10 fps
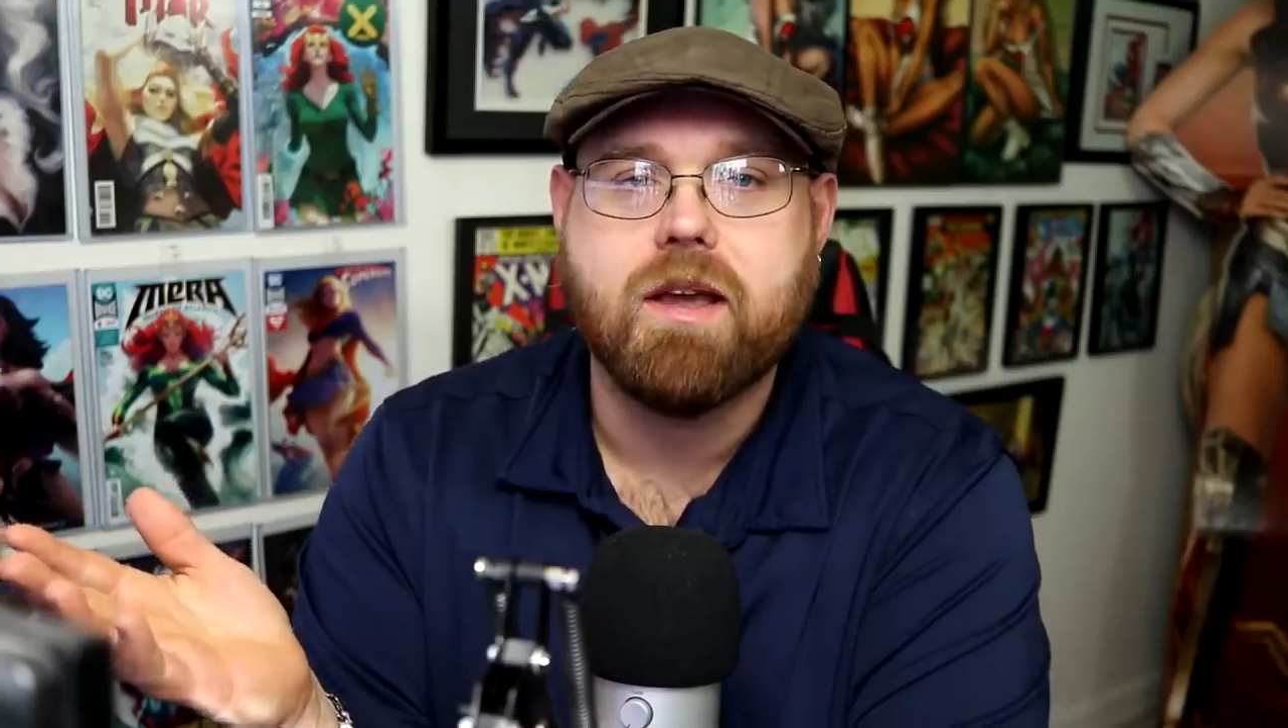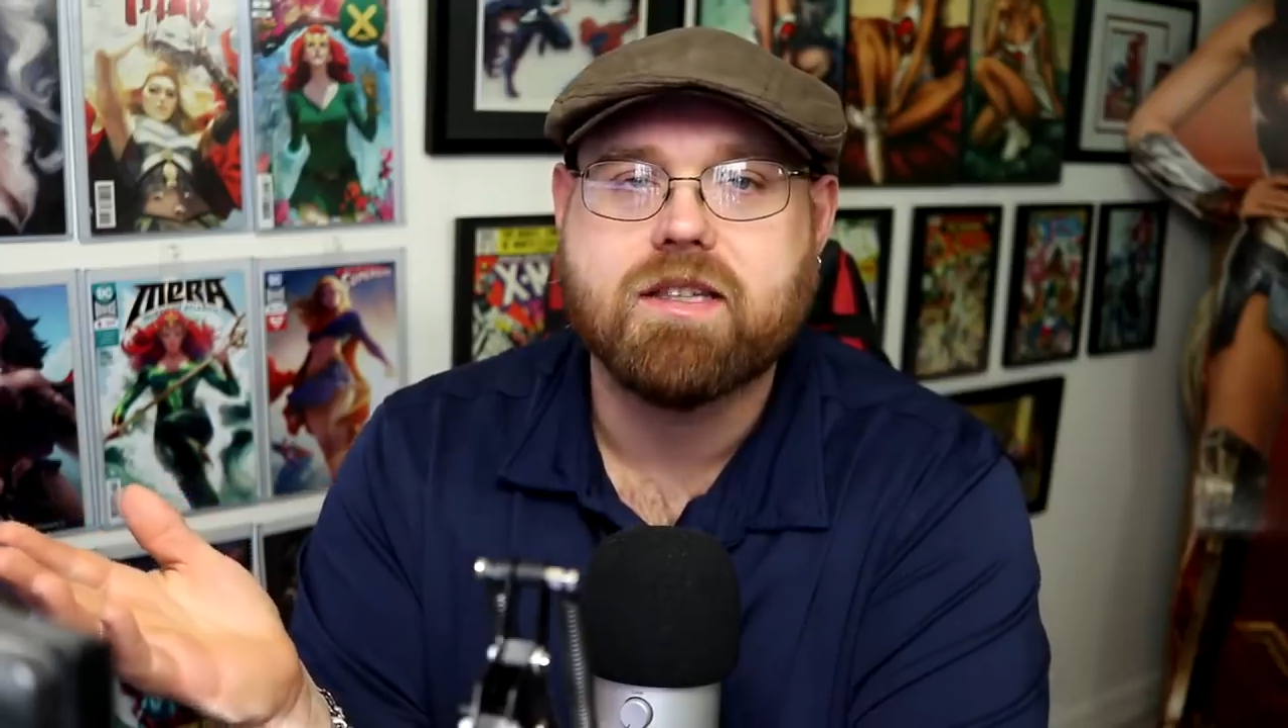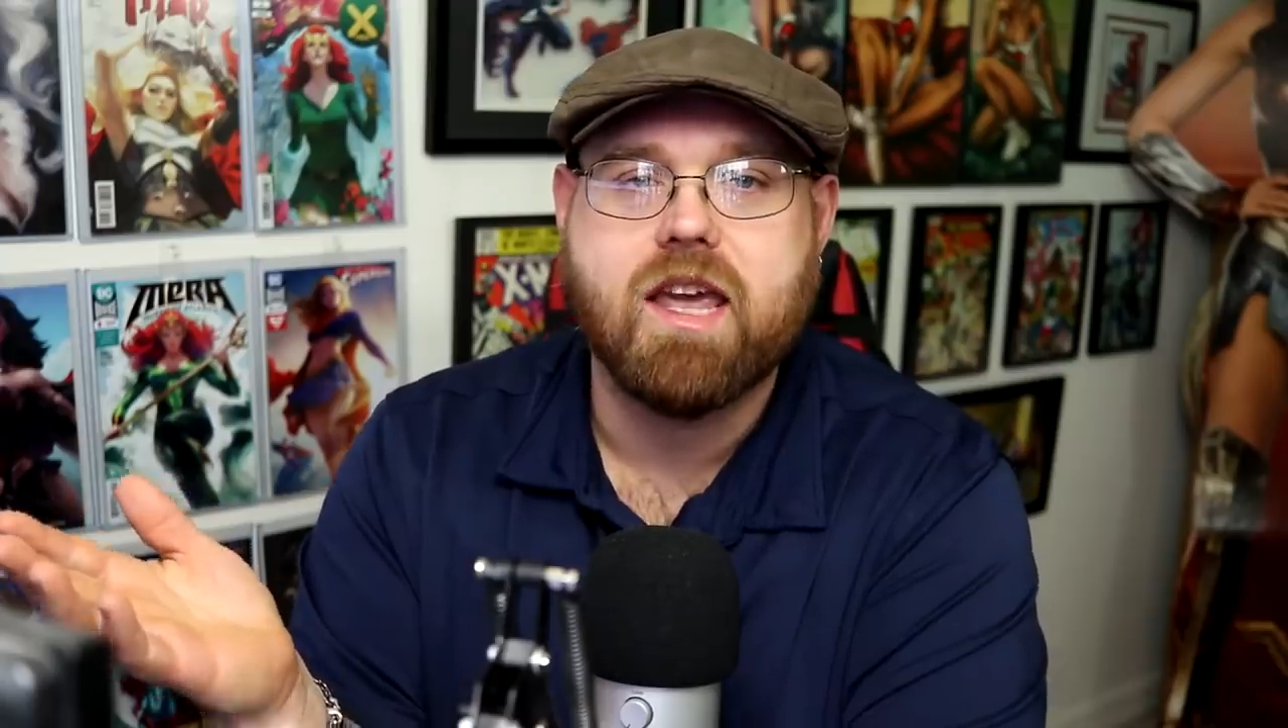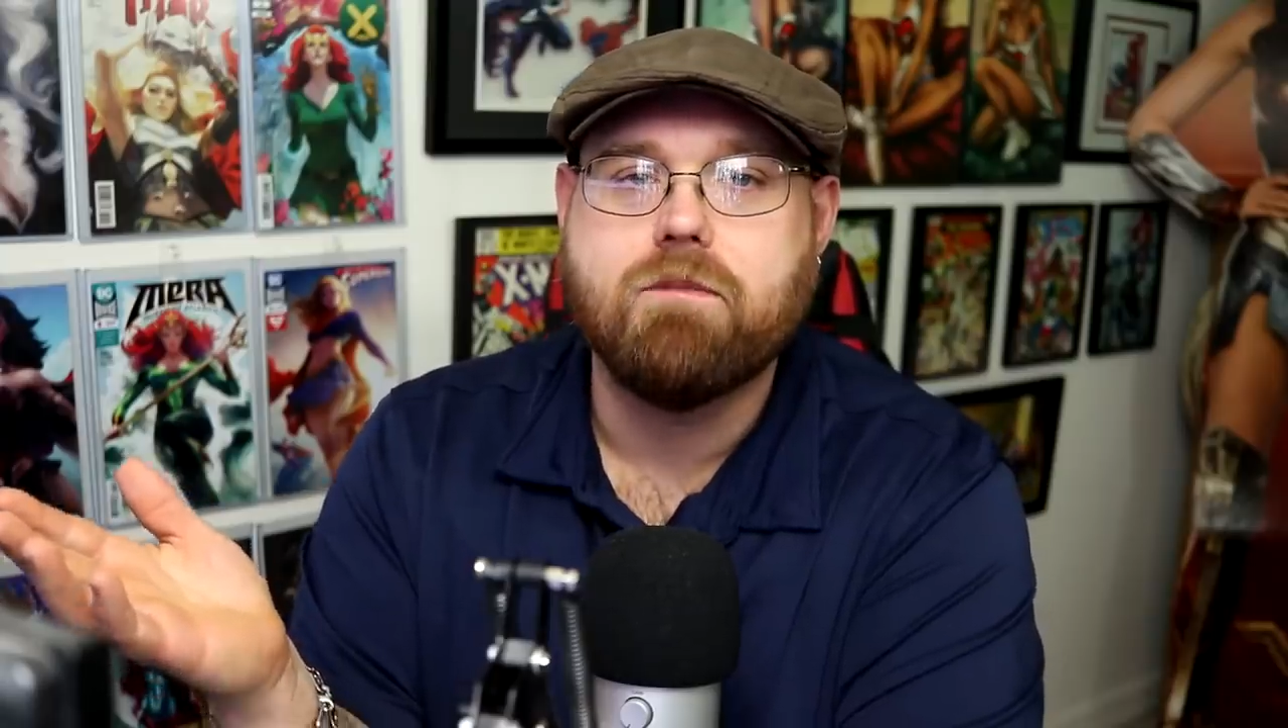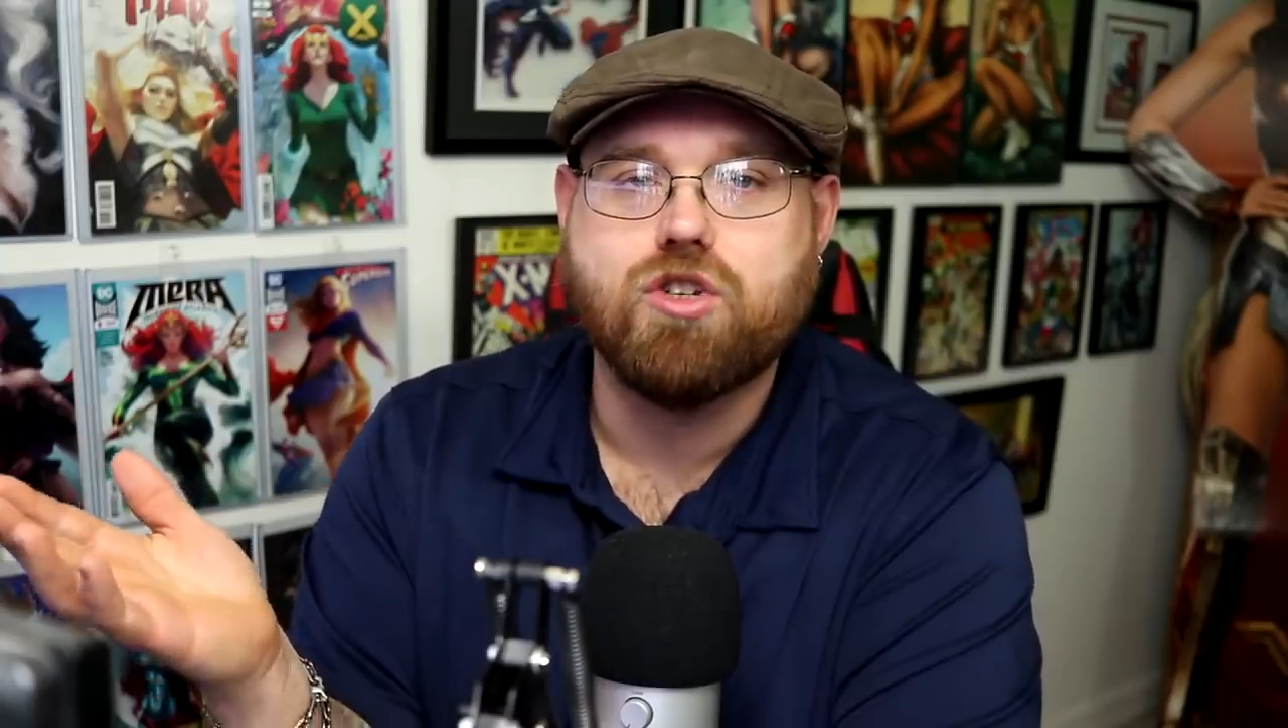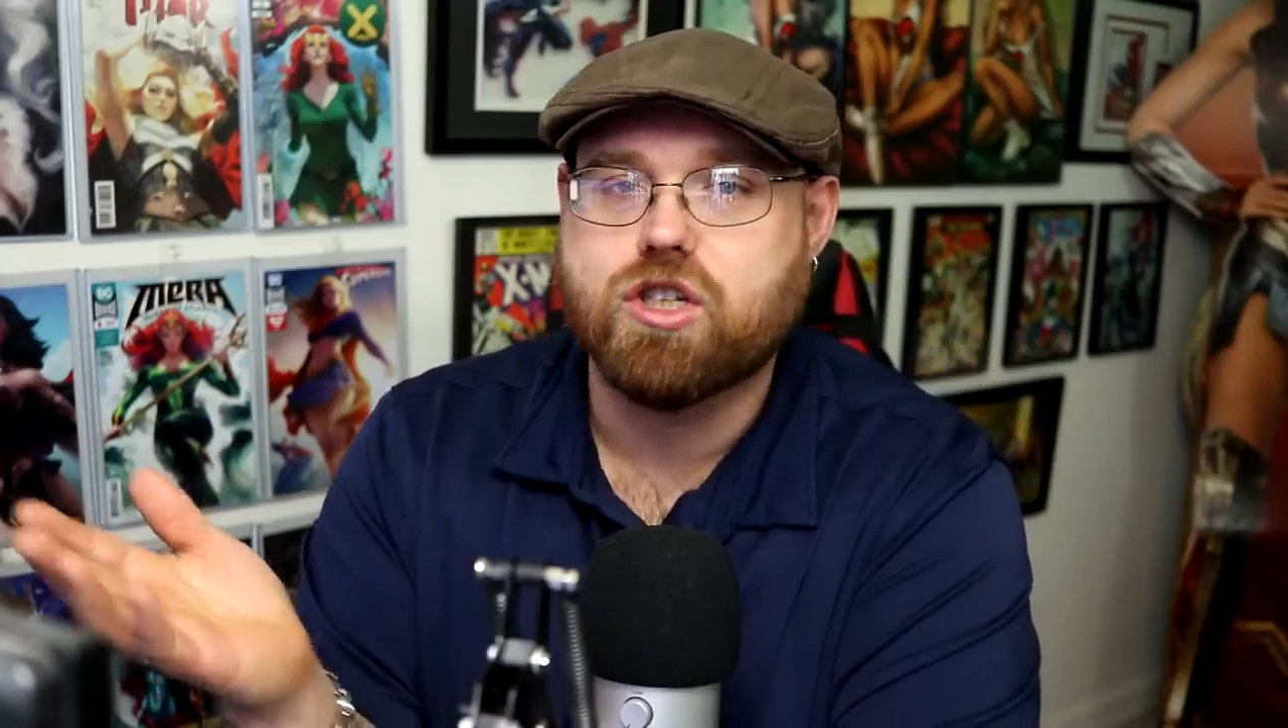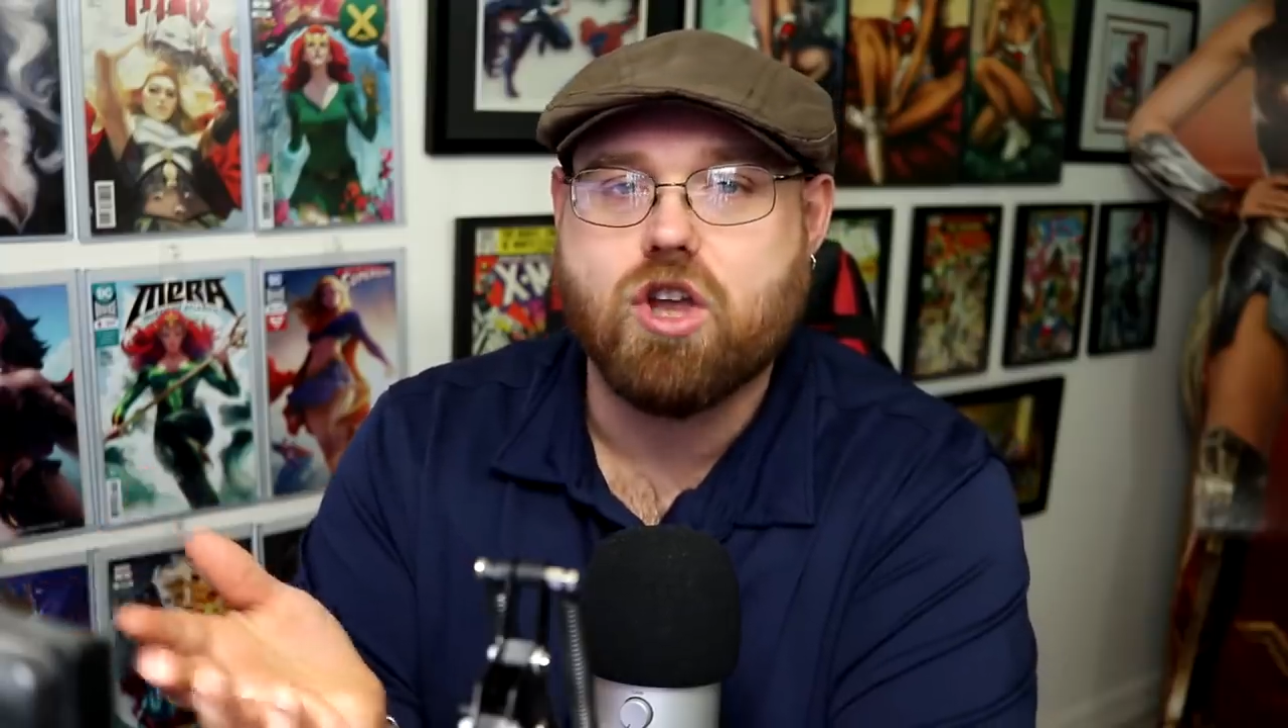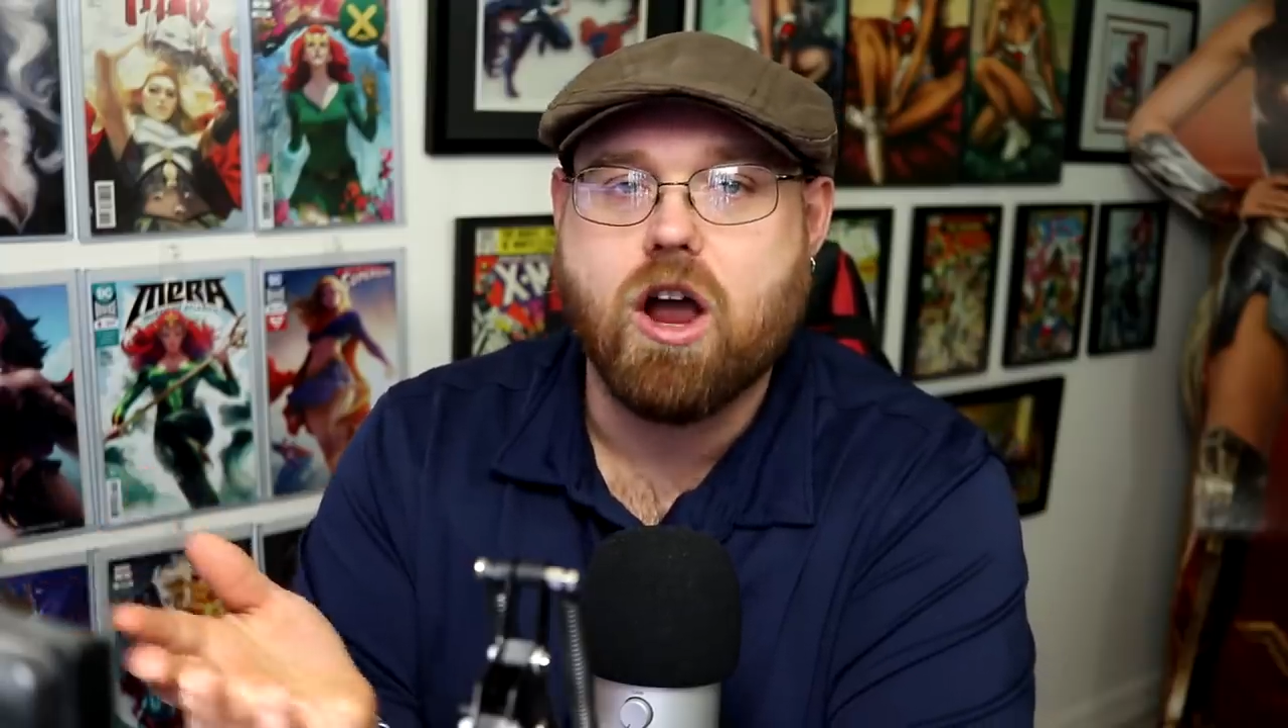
minutes of him just